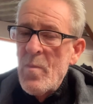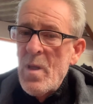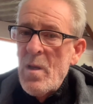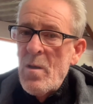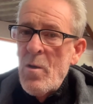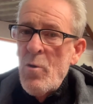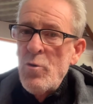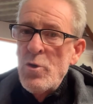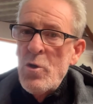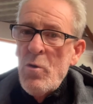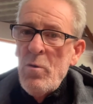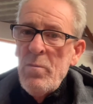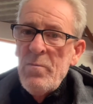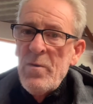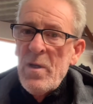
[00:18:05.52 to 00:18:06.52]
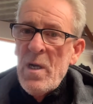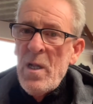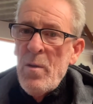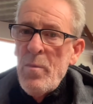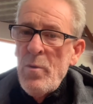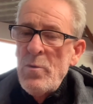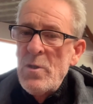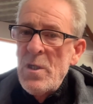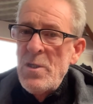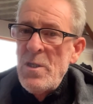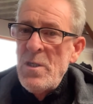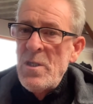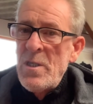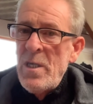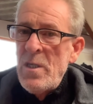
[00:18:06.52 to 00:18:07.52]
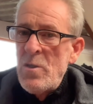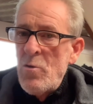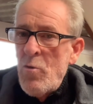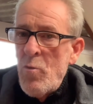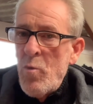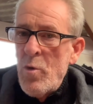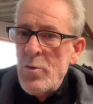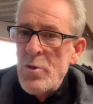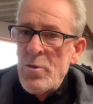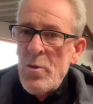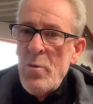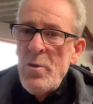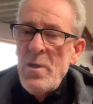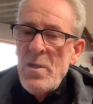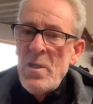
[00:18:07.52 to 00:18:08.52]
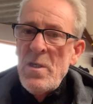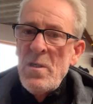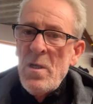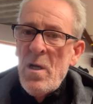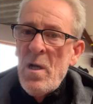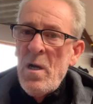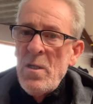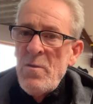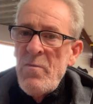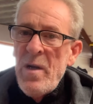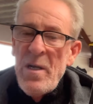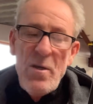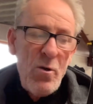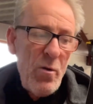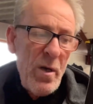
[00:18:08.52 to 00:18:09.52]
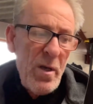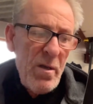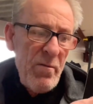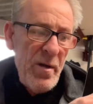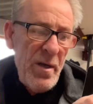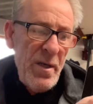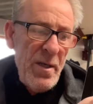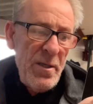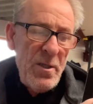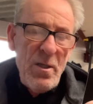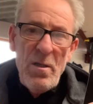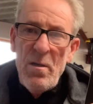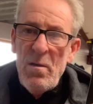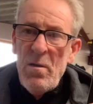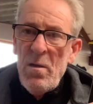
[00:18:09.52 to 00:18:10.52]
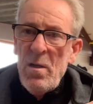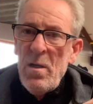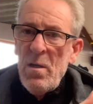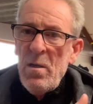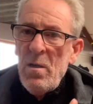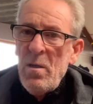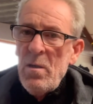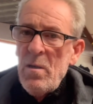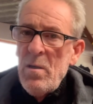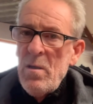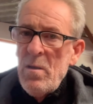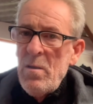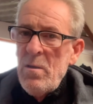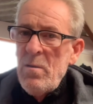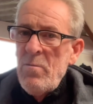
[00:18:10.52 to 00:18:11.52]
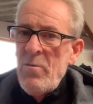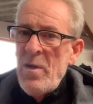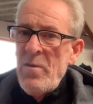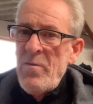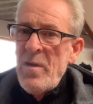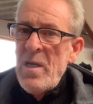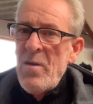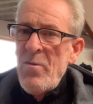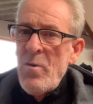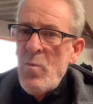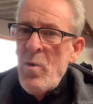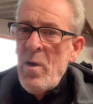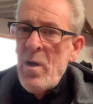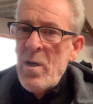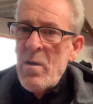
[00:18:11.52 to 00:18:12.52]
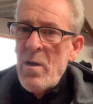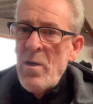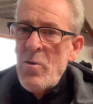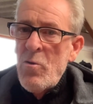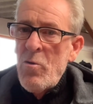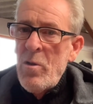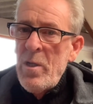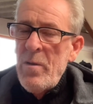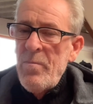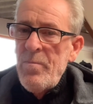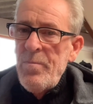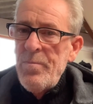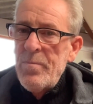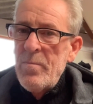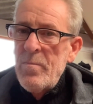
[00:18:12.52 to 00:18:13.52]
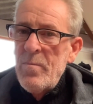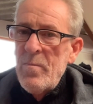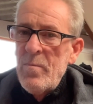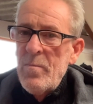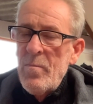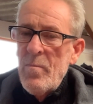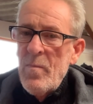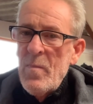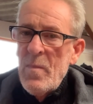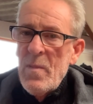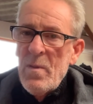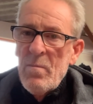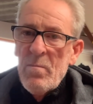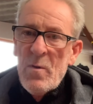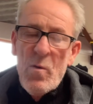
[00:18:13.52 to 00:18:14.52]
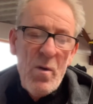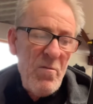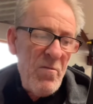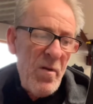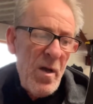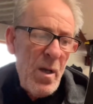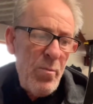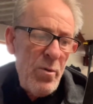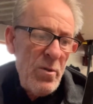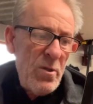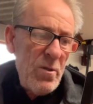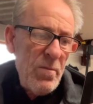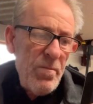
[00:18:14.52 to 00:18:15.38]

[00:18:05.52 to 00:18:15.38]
Coal scuttle, the canal boats, as you can see, it's all one stroke. You can see the highlights, very quick, very easy, very forgiving work, I call it. Quite vibrant.